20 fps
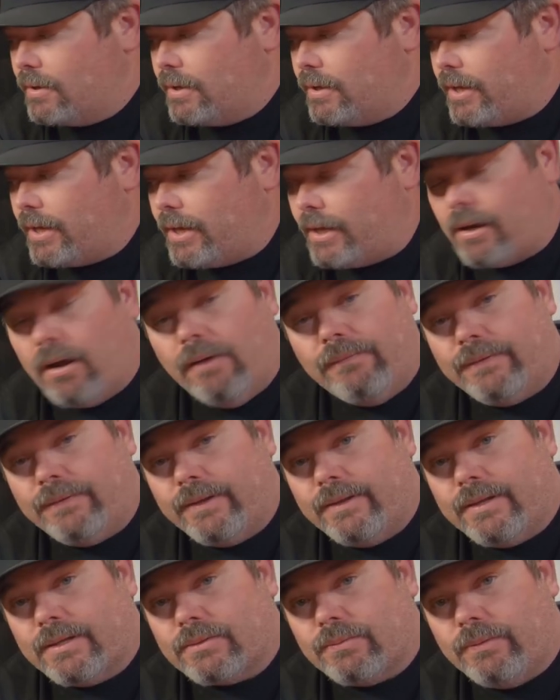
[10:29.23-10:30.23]
And
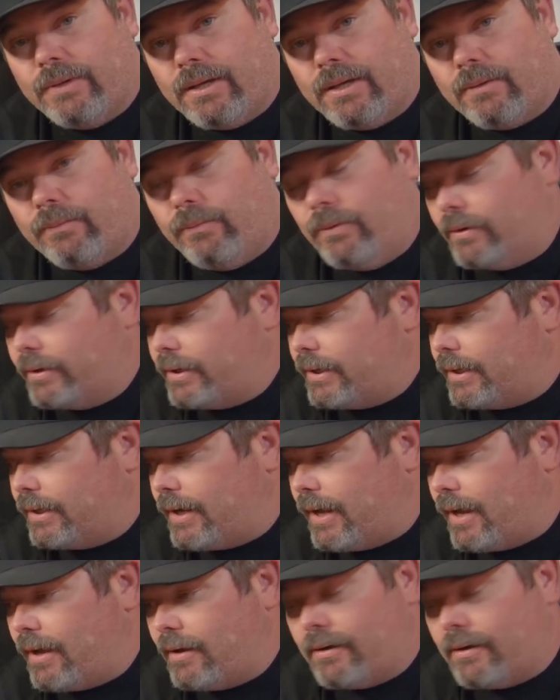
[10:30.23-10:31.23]
hopefully this week we'll get it
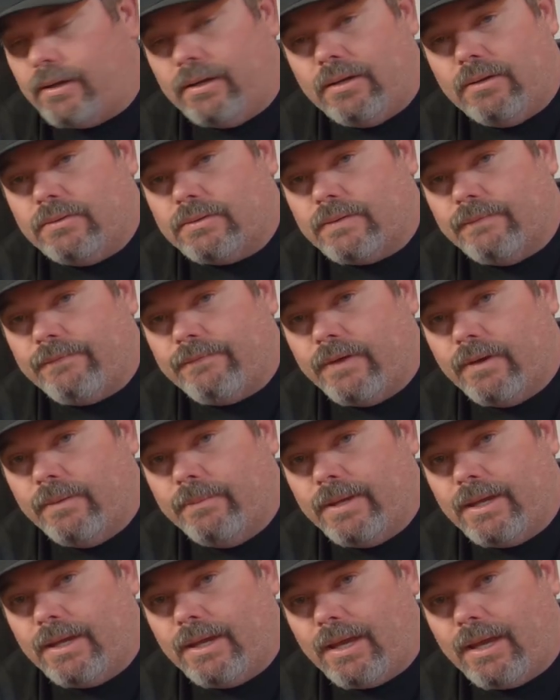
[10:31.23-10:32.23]
out and do some
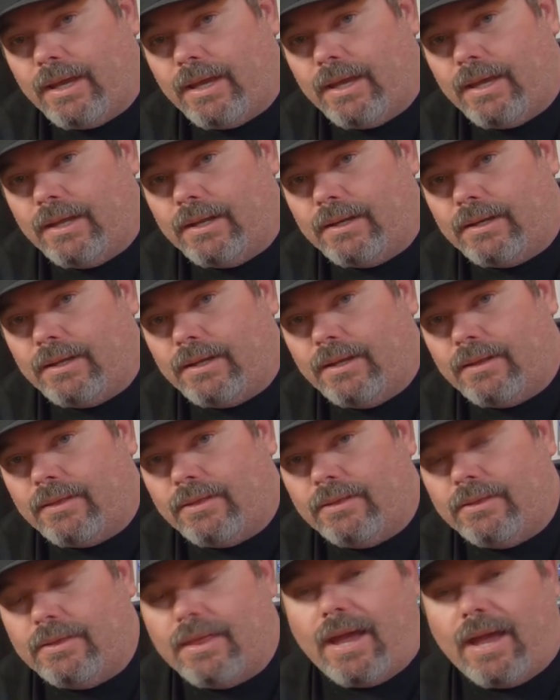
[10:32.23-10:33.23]
filming and get
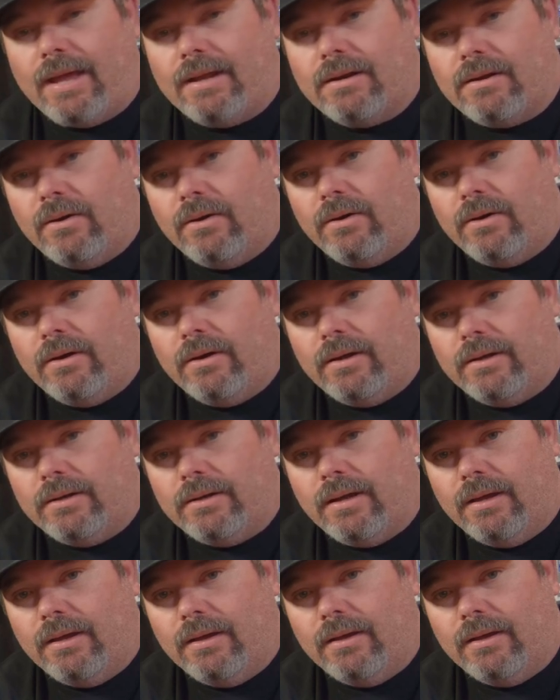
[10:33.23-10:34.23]
that on
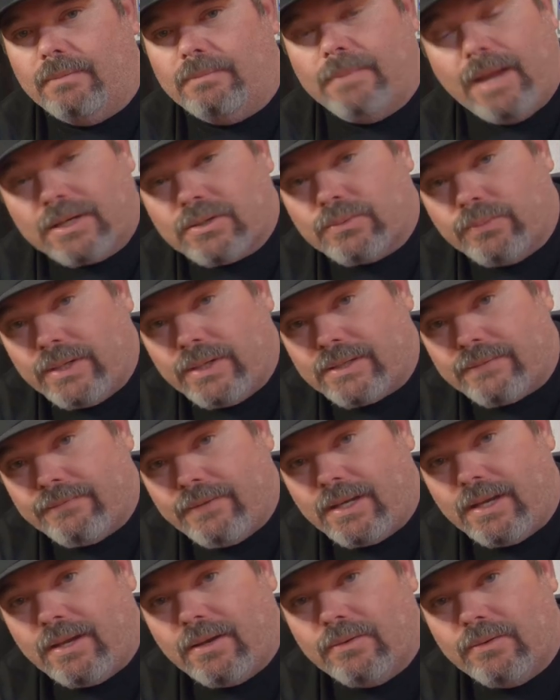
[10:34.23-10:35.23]
next week's
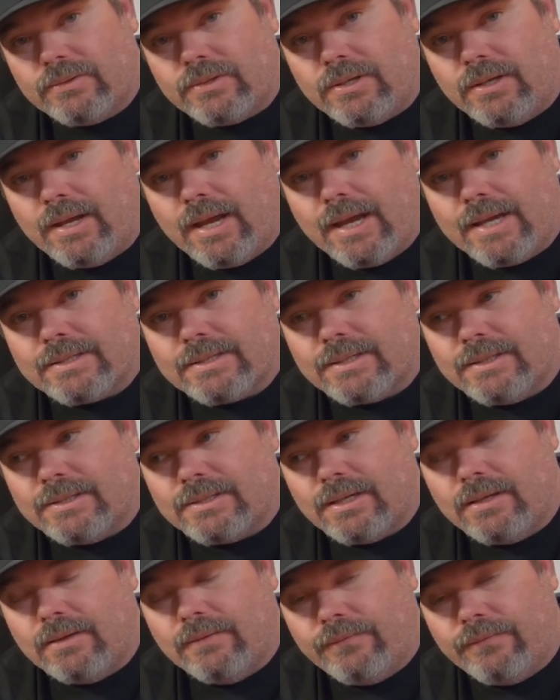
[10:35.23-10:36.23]
video so you guys can
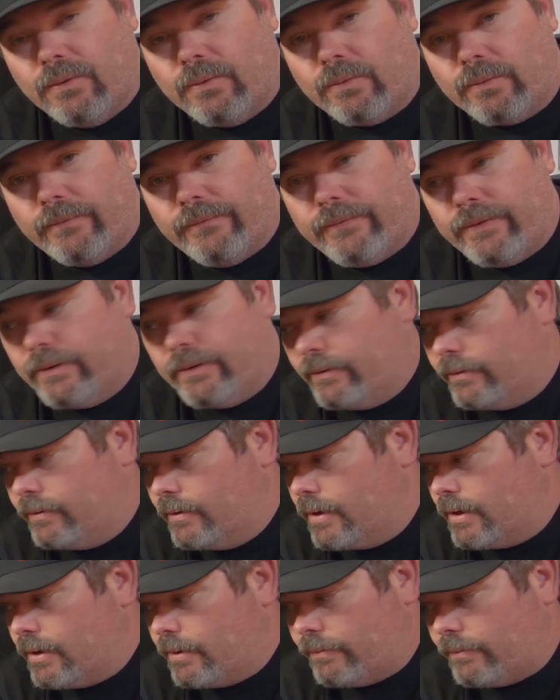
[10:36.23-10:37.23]
see the full reveal
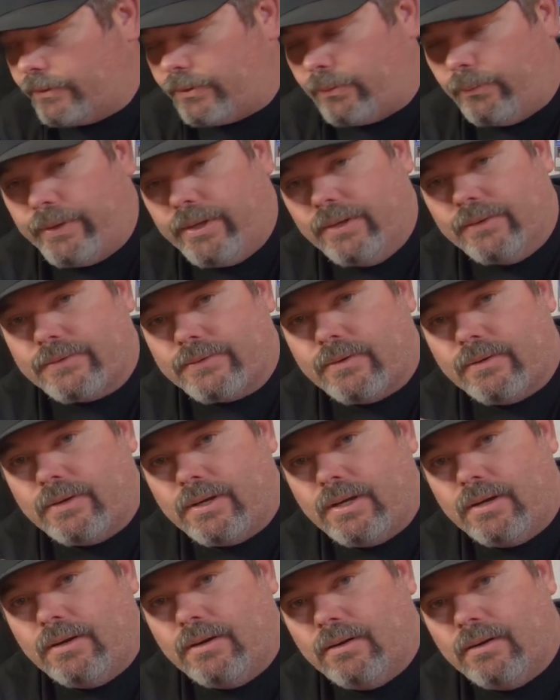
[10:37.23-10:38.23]
with the wheels on
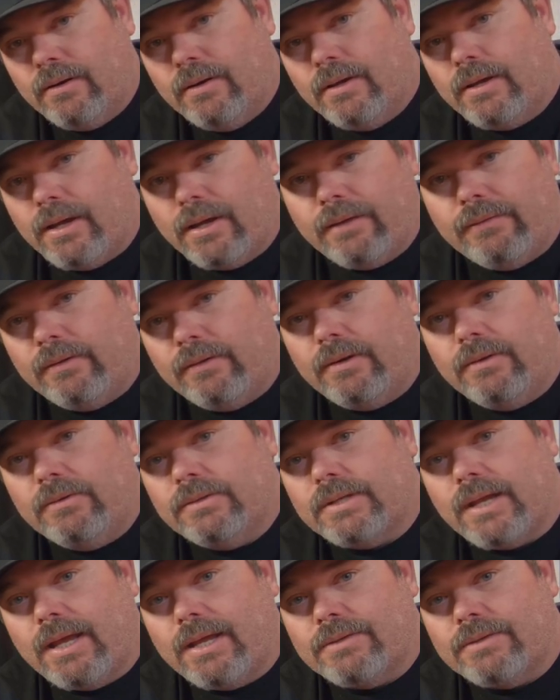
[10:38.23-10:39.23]
here and the new
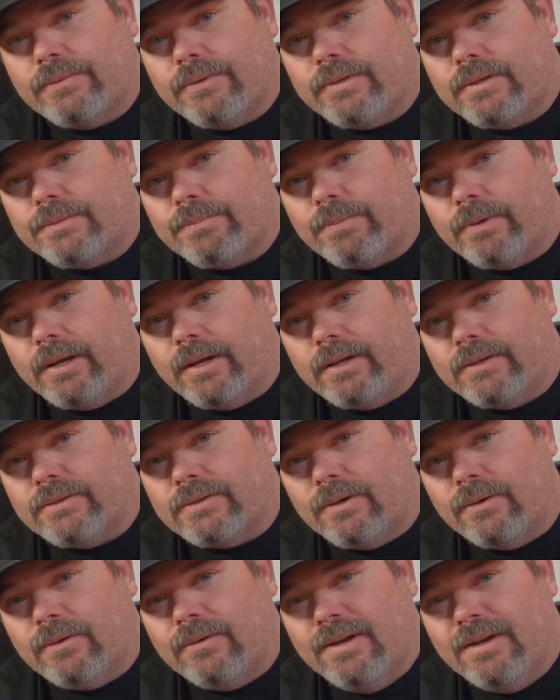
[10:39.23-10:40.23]
stance with the springs.
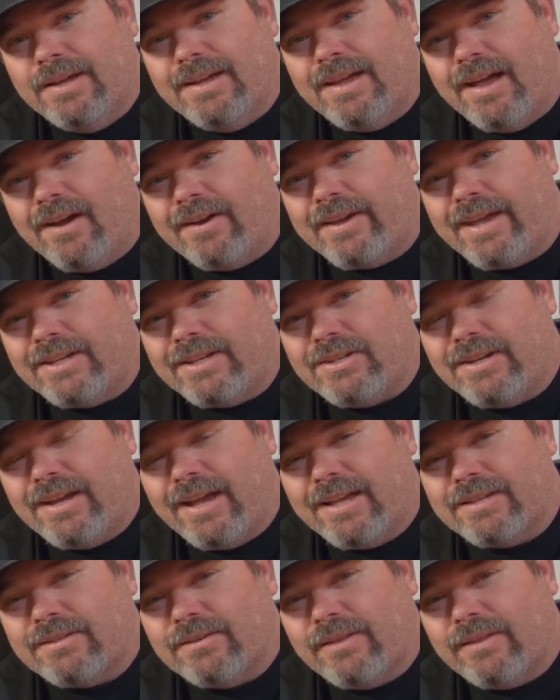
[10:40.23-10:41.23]
So I'll catch you
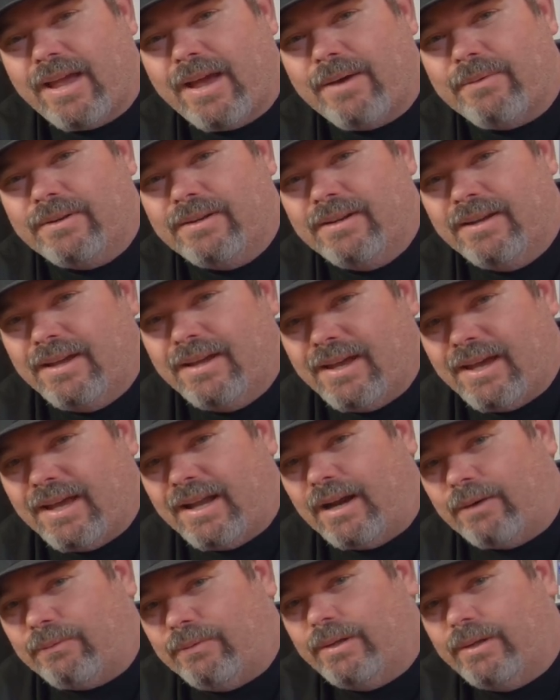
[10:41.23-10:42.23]
guys on that one,
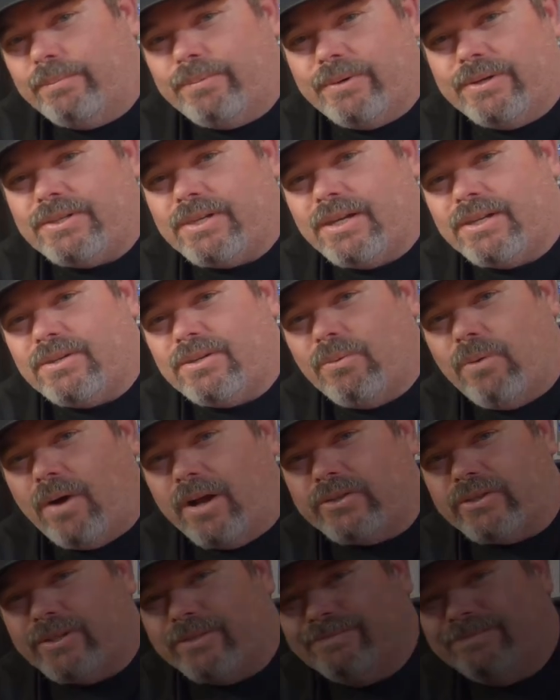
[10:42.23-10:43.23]
and I really appreciate you
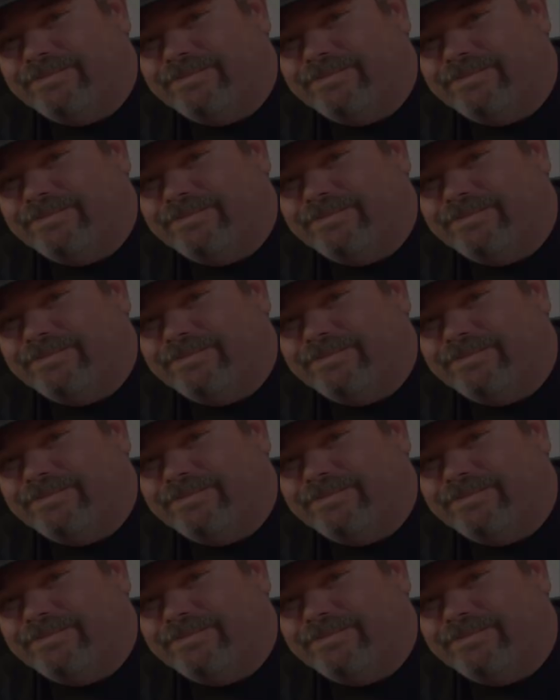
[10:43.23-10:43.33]
watching.